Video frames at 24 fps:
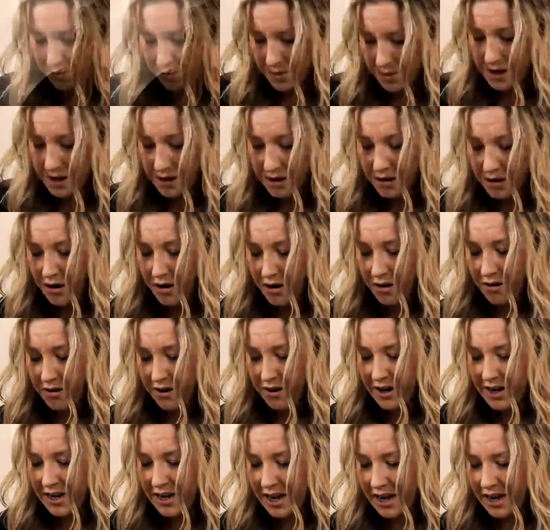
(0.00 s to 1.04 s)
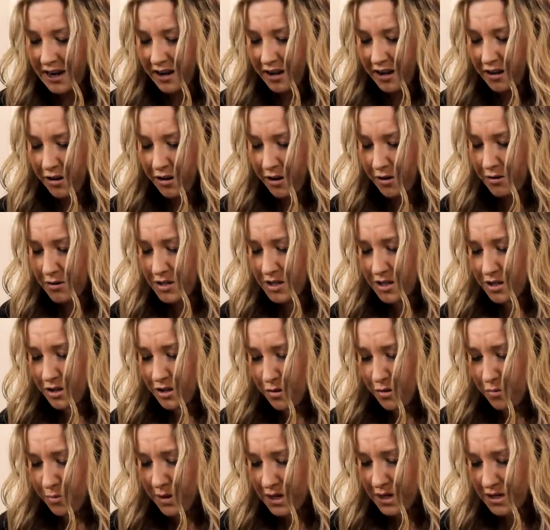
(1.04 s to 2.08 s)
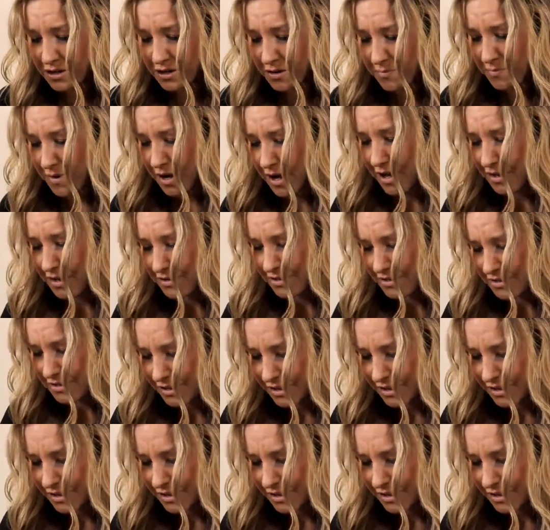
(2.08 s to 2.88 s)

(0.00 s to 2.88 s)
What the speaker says: we are already getting close to the winter months.